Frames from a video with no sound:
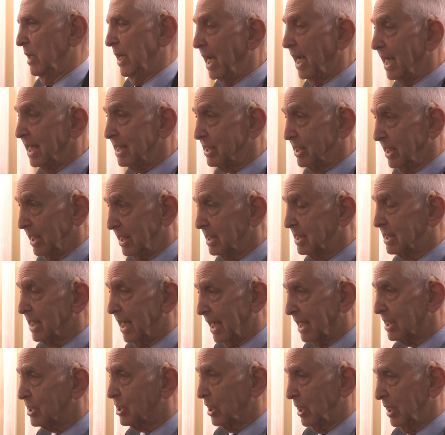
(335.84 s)
as it is
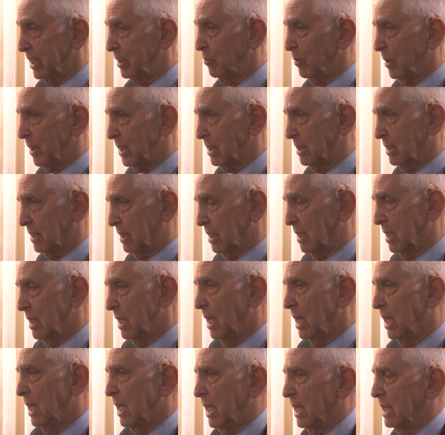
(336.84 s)
actually written.
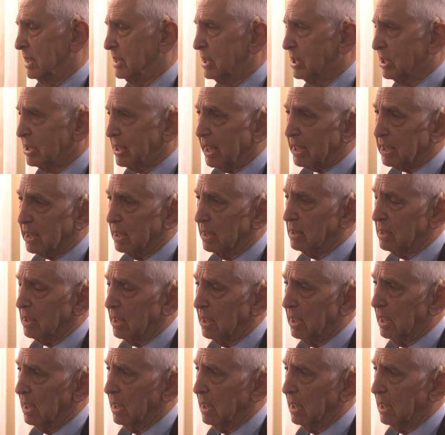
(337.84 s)
And second,